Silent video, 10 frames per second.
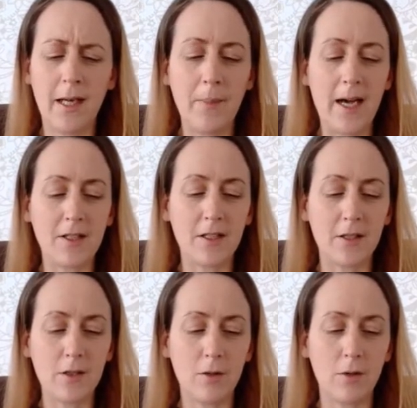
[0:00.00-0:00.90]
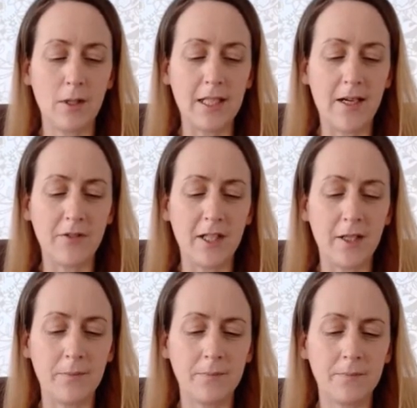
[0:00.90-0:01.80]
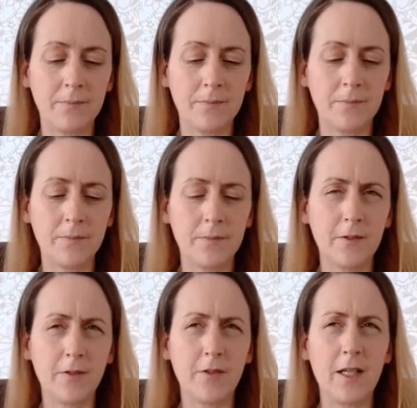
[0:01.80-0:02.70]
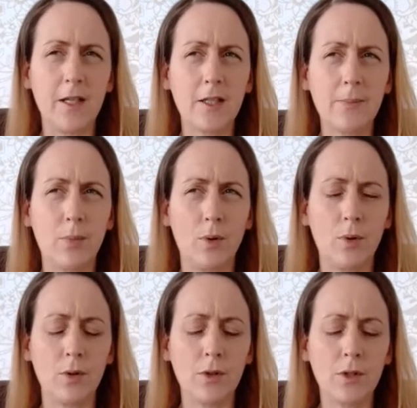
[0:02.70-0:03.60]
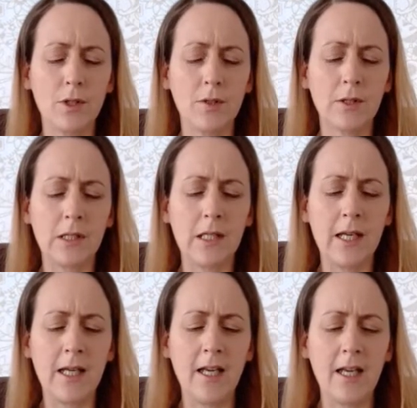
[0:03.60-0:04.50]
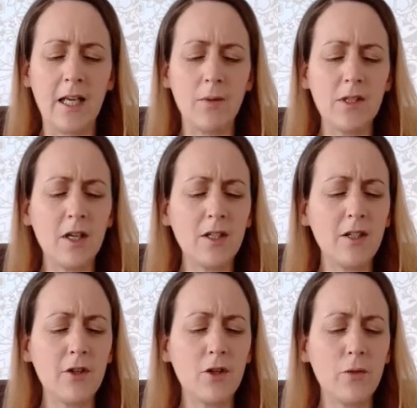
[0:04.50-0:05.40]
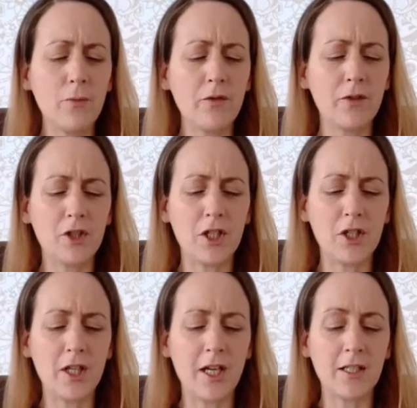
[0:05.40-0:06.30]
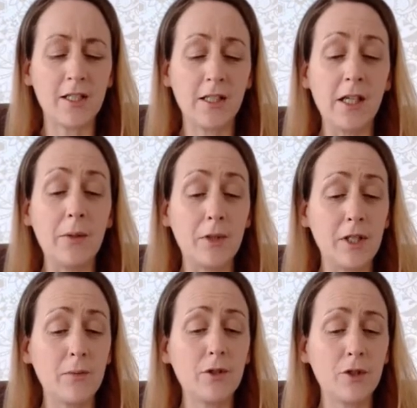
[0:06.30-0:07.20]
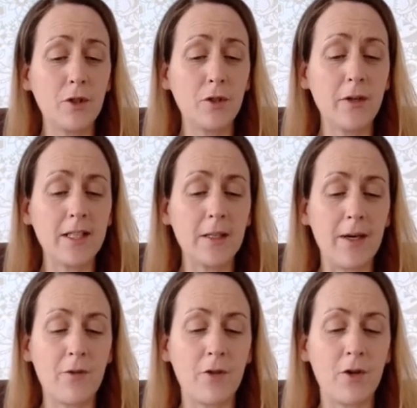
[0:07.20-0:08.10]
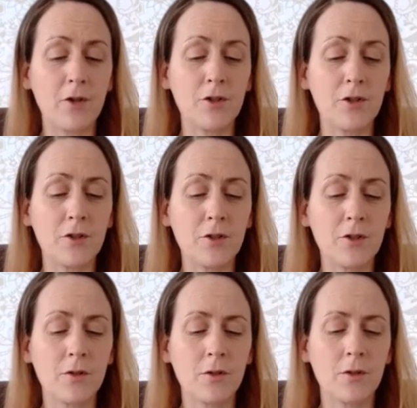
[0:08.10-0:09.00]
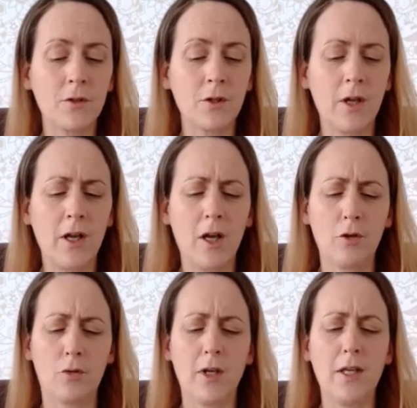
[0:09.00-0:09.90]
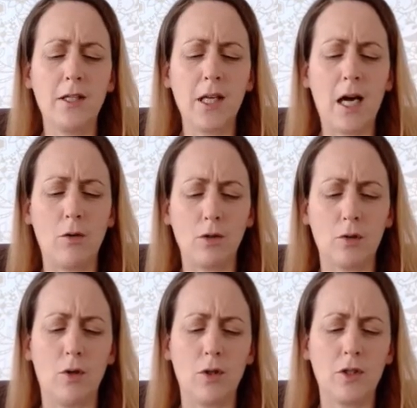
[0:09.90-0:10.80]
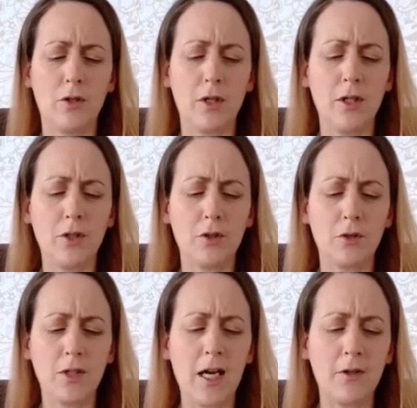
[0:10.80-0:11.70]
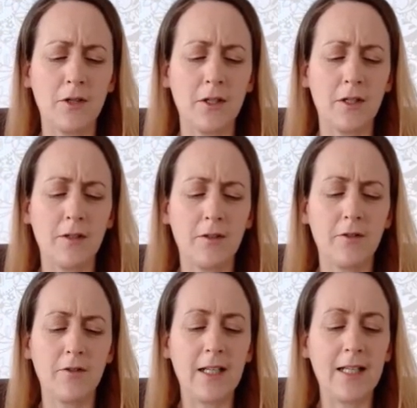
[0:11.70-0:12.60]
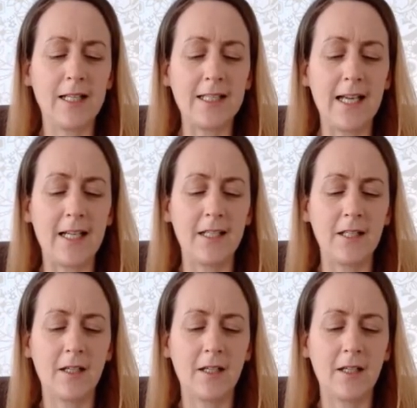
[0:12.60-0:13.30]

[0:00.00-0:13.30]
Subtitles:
Patinus called after him. Felix paused. He was not in the humour for chit-chat, but he was curious about the hunters. "3 sows lost in the eastern sounder," Felix said.